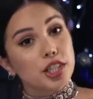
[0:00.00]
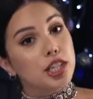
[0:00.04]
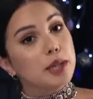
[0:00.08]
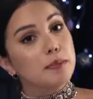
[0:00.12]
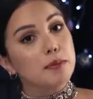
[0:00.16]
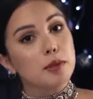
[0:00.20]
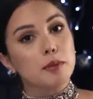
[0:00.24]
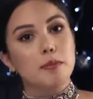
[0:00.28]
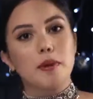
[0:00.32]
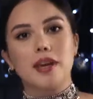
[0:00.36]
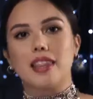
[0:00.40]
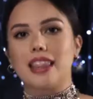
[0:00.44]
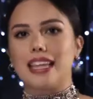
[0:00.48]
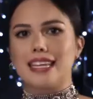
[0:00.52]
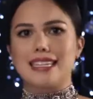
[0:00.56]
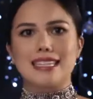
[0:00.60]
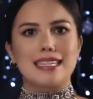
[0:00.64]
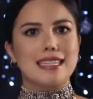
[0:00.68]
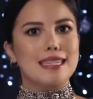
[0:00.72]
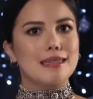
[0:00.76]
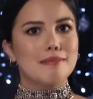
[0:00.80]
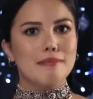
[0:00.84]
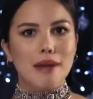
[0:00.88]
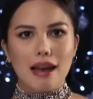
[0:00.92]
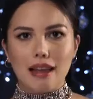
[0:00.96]
cheap to make. They
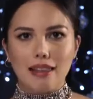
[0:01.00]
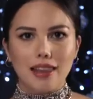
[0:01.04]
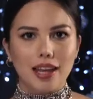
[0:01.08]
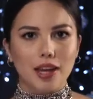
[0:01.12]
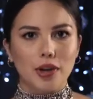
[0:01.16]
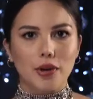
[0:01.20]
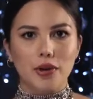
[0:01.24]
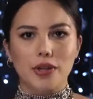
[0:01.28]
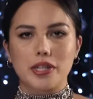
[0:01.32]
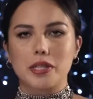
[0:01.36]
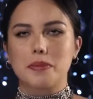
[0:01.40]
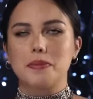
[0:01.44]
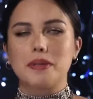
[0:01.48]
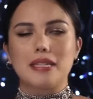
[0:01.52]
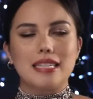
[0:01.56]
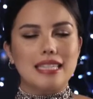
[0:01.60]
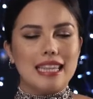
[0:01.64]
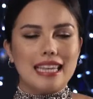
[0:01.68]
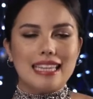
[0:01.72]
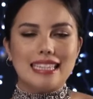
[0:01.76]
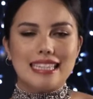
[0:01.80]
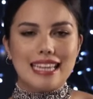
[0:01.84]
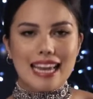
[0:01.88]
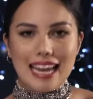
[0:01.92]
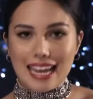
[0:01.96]
smell like Christmas,
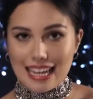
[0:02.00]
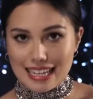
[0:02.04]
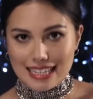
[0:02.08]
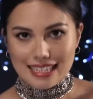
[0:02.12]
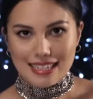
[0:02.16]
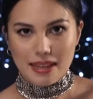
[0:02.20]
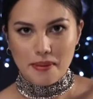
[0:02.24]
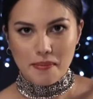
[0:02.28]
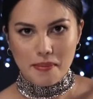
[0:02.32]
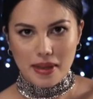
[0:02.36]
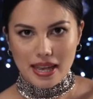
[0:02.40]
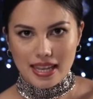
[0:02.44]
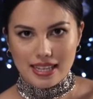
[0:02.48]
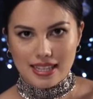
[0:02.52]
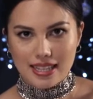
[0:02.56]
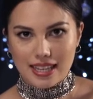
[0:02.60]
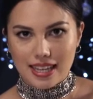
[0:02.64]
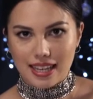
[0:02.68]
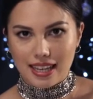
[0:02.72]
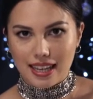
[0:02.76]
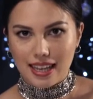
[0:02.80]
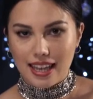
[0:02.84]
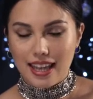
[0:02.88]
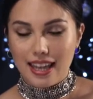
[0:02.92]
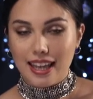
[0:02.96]
they taste
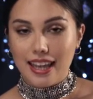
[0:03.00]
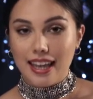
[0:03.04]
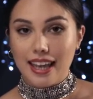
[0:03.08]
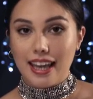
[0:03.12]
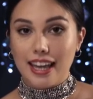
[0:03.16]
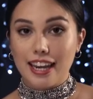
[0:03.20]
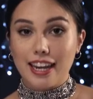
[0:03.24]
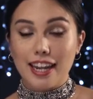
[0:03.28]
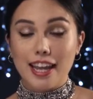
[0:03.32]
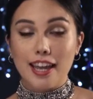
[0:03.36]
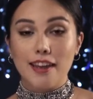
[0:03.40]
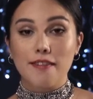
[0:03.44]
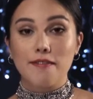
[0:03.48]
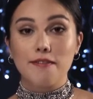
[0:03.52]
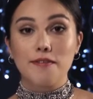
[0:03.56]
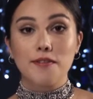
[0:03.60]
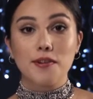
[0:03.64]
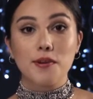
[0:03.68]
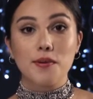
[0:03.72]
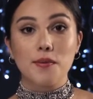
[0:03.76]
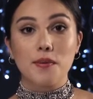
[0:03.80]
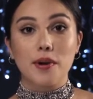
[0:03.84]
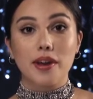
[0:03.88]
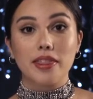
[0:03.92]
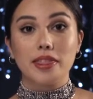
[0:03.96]
amazing, and if
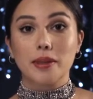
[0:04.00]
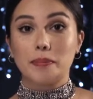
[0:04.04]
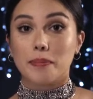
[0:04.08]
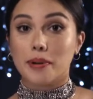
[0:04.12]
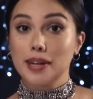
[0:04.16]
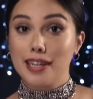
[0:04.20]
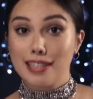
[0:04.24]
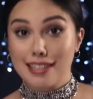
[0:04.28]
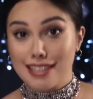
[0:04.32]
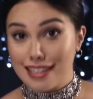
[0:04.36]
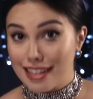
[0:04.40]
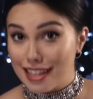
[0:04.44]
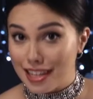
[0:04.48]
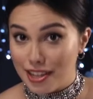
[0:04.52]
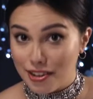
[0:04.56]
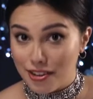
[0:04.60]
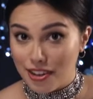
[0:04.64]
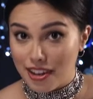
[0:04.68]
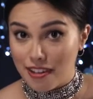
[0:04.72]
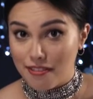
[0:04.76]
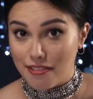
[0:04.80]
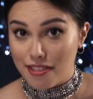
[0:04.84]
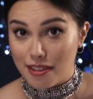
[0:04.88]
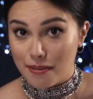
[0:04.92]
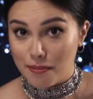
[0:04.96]
you want the person that you
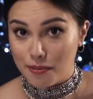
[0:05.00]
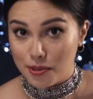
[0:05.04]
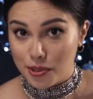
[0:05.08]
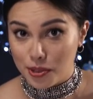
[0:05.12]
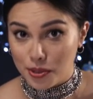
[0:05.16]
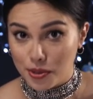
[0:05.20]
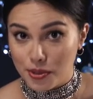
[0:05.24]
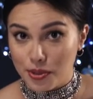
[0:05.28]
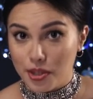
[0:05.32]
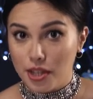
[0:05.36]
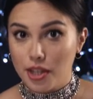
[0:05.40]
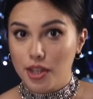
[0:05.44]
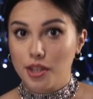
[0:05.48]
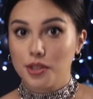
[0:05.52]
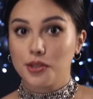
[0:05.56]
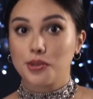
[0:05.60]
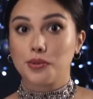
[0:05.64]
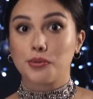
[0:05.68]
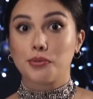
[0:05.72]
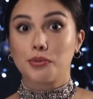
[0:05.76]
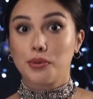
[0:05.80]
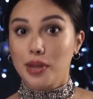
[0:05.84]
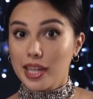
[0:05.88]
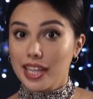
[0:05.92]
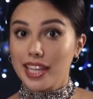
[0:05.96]
give them to
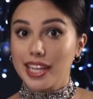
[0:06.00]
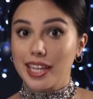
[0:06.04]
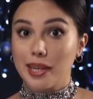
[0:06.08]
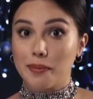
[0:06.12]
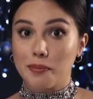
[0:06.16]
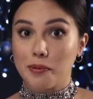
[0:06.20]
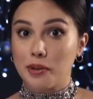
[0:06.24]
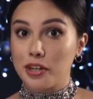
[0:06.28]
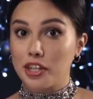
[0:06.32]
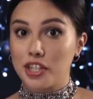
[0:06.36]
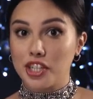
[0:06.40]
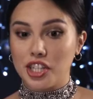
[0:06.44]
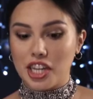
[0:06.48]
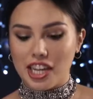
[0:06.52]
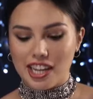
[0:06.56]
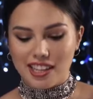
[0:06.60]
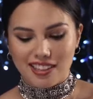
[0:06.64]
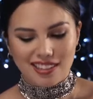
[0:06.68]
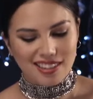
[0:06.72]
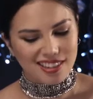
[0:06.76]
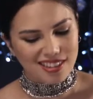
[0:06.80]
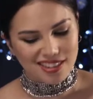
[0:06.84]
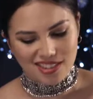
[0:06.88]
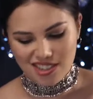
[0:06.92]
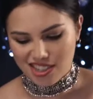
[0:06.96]
really
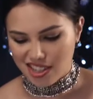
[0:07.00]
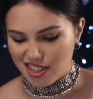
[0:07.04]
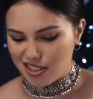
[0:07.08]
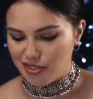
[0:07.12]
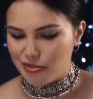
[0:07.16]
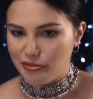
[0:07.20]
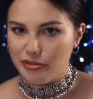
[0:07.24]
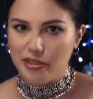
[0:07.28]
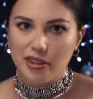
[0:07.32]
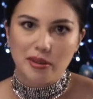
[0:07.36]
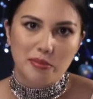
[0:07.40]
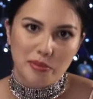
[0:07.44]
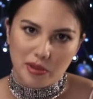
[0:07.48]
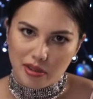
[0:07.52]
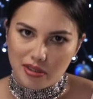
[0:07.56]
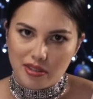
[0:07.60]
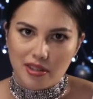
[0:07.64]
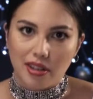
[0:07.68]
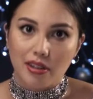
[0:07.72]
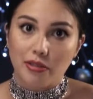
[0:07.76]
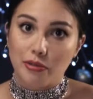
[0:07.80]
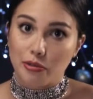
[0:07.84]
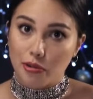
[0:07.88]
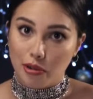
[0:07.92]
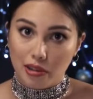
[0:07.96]
appreciate it, just film
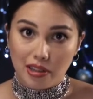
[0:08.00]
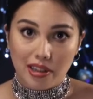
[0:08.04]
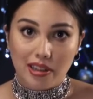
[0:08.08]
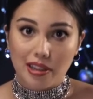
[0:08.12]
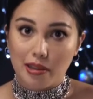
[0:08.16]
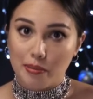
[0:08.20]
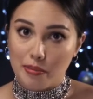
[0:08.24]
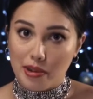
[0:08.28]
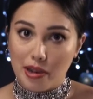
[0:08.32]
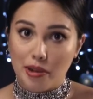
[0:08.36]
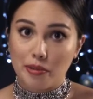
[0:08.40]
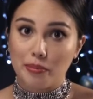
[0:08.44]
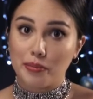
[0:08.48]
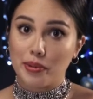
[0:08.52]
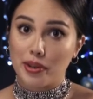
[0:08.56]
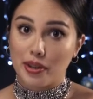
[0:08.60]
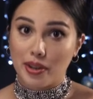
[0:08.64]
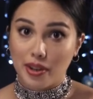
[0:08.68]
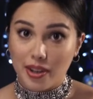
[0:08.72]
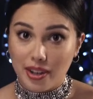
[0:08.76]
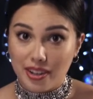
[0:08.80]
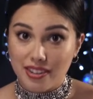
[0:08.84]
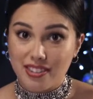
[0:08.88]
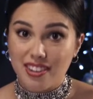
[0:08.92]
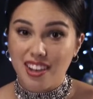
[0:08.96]
yourself rolling them out,
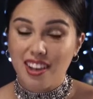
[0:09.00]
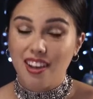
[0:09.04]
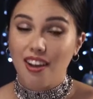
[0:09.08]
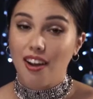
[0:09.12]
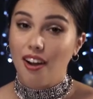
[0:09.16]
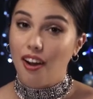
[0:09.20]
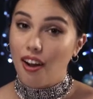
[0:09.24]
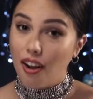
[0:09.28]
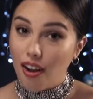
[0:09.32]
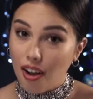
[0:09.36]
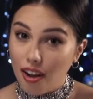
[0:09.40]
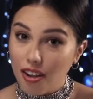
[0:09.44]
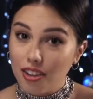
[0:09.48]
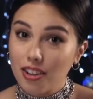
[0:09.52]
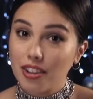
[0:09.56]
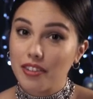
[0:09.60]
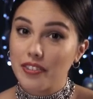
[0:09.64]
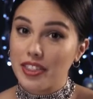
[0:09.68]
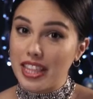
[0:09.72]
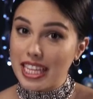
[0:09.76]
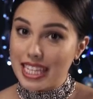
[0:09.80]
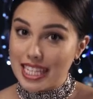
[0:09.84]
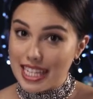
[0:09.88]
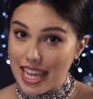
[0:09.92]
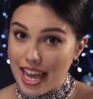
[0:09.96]
because all
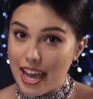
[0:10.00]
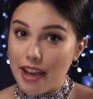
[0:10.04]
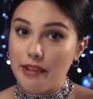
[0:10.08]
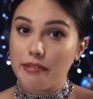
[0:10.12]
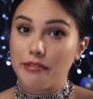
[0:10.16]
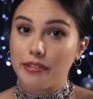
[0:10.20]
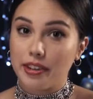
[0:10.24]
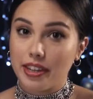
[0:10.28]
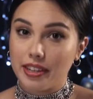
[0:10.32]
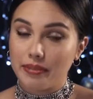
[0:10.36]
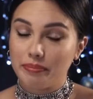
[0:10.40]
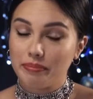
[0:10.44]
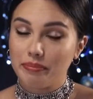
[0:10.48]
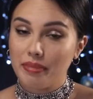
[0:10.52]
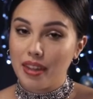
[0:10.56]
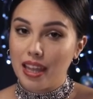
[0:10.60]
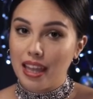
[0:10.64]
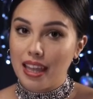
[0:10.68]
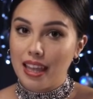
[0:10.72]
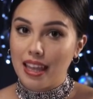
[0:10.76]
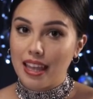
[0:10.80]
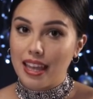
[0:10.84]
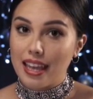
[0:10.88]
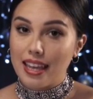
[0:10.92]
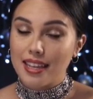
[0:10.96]
of this effort
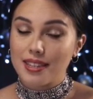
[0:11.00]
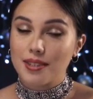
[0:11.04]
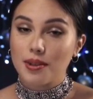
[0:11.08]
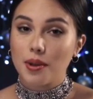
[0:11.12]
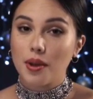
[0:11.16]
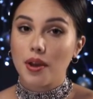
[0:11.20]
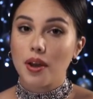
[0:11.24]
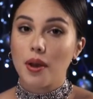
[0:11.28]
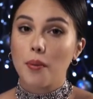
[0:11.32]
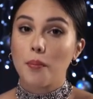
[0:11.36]
is